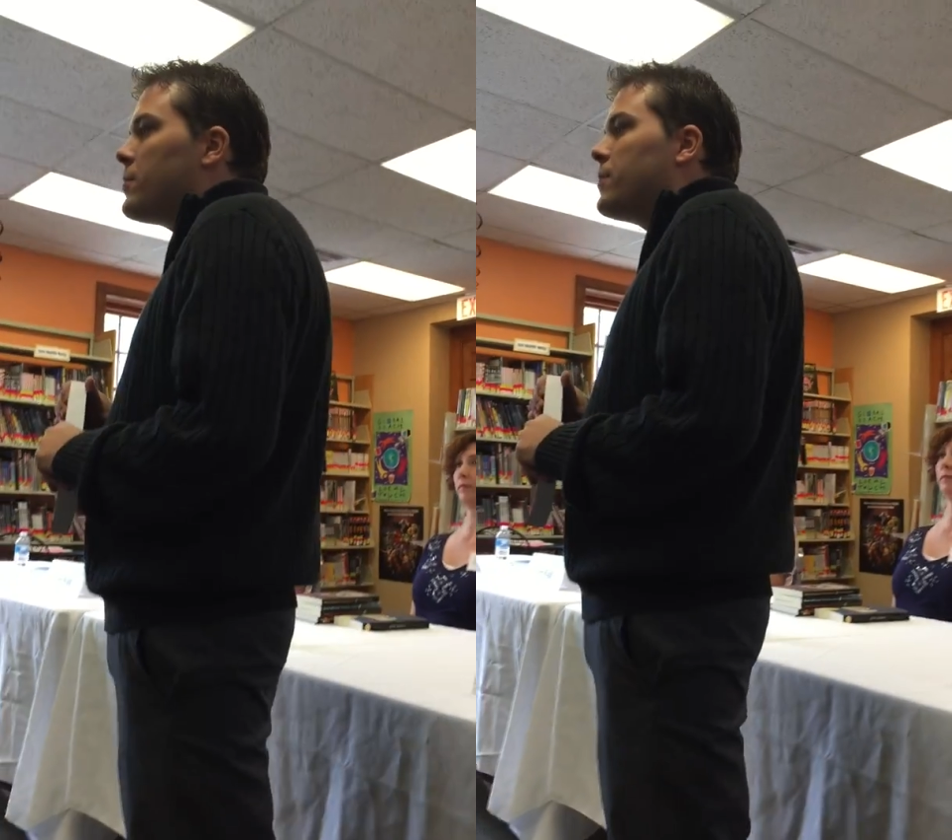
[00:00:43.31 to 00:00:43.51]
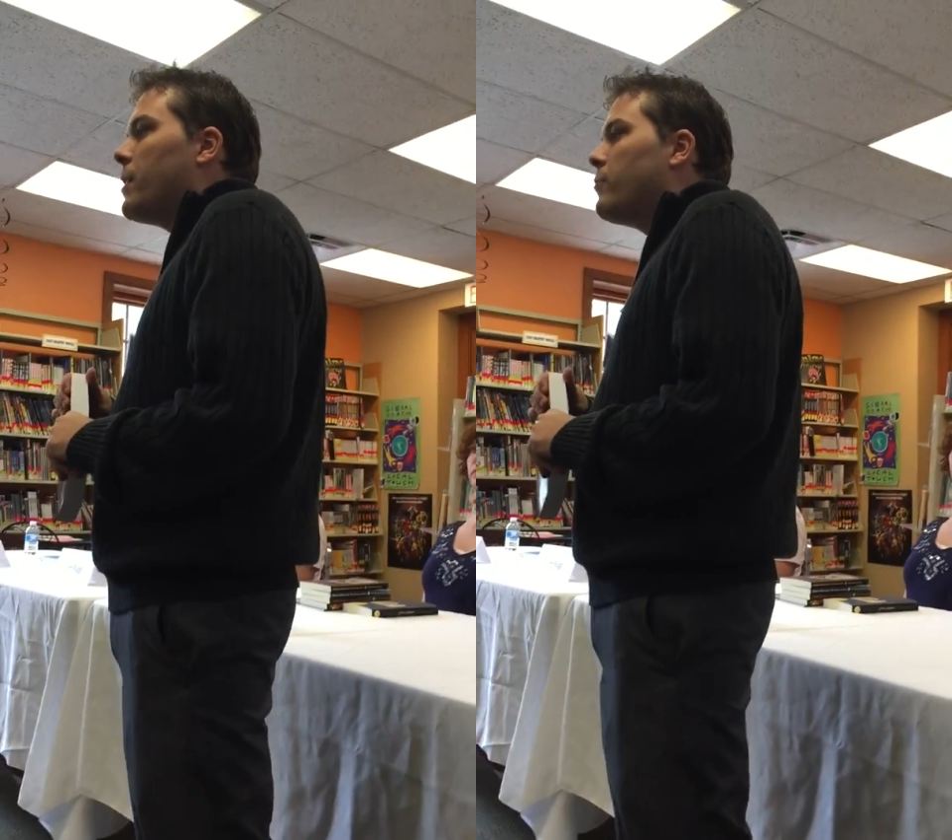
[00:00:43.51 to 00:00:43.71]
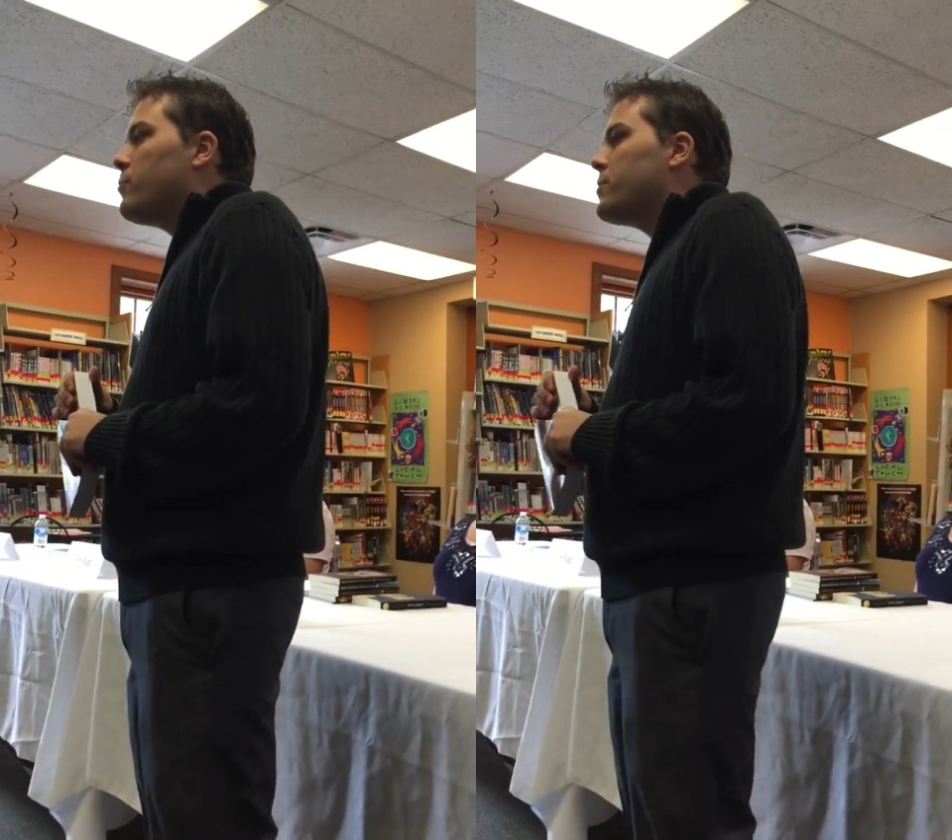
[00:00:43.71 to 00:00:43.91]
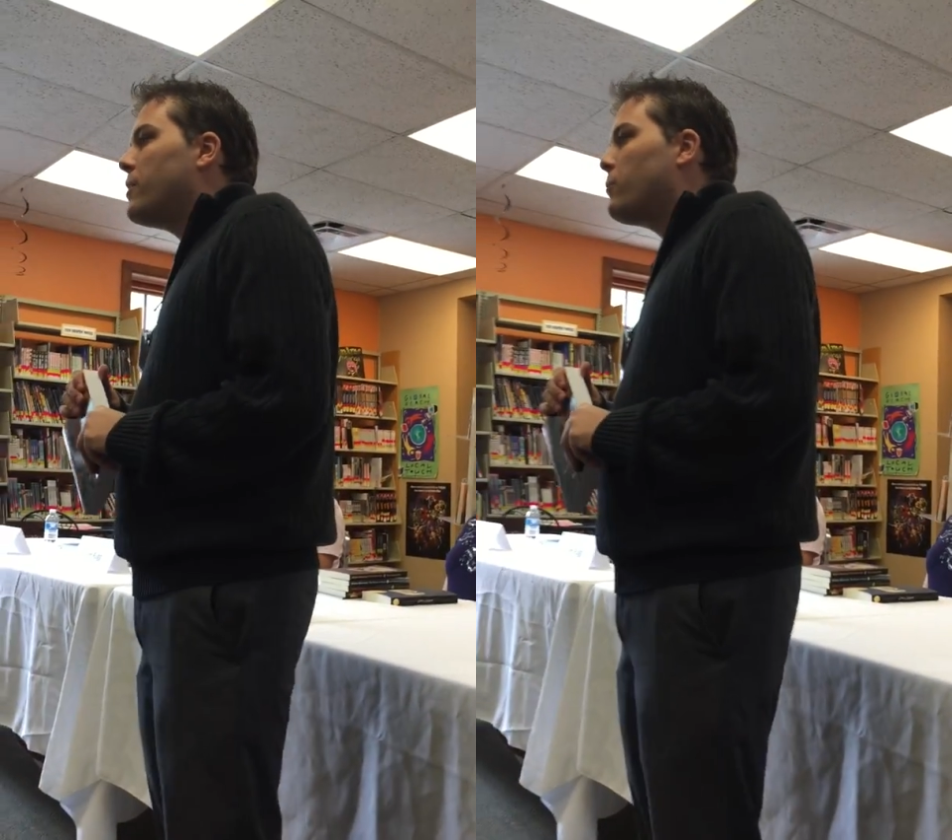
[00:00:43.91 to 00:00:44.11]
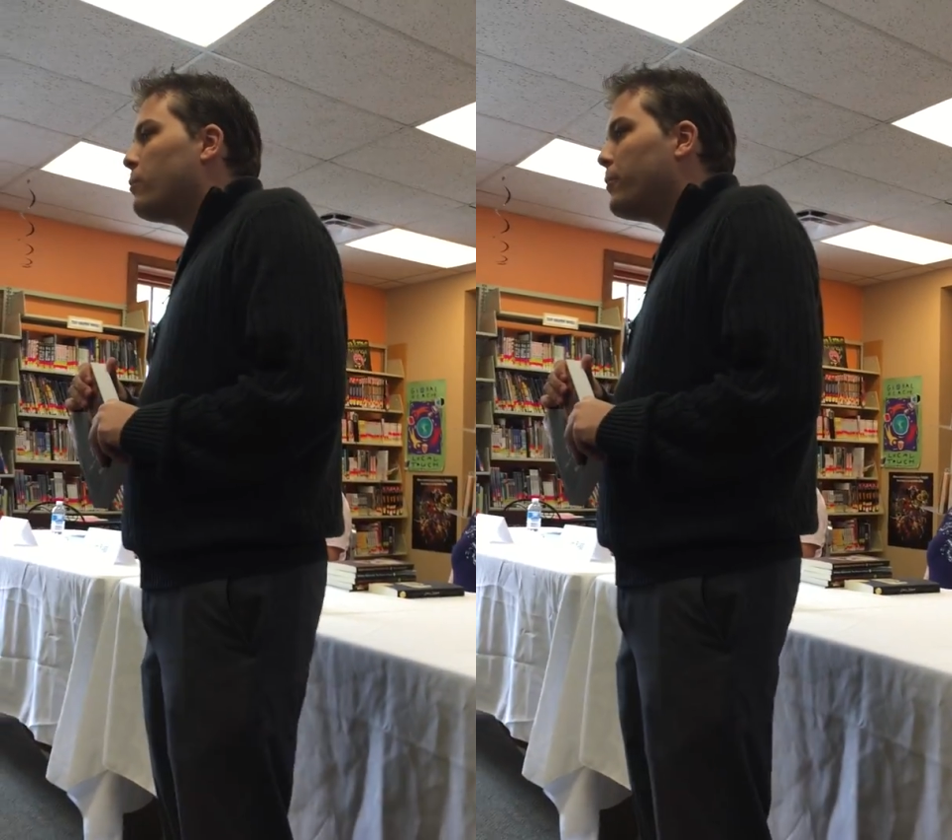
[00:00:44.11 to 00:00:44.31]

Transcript: 7%